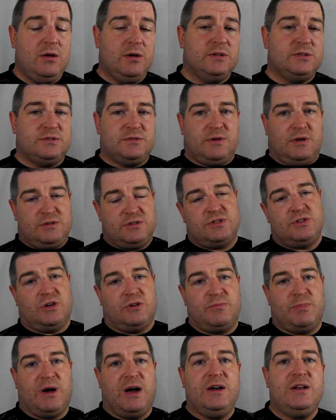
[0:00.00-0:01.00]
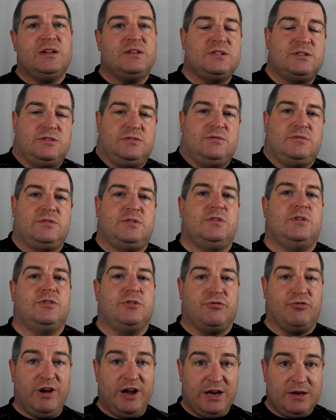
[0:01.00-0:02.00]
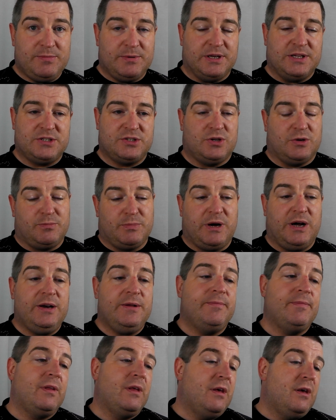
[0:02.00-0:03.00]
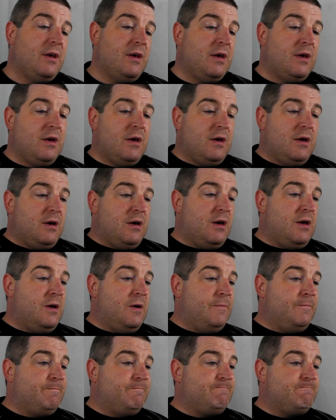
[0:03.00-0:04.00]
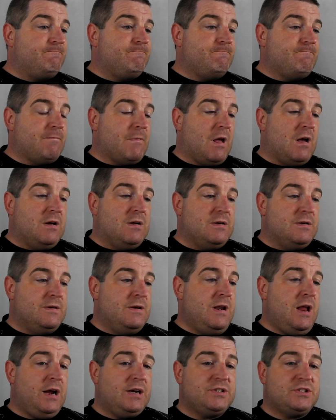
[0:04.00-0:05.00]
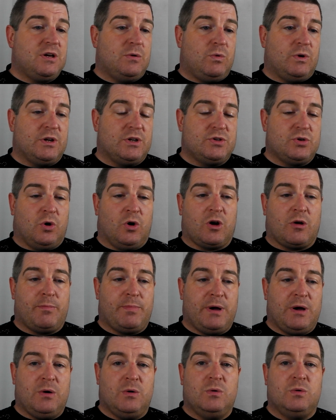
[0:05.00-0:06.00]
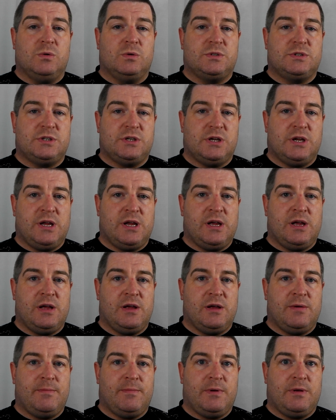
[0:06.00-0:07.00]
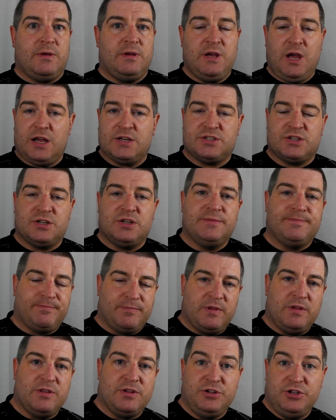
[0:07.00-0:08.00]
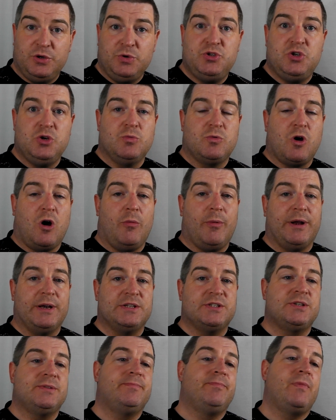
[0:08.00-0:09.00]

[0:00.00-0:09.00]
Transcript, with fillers: It, it's not bad. It's it's not great, but it's not bad. Um, next, I want to talk about um, yes, the YouTube comments.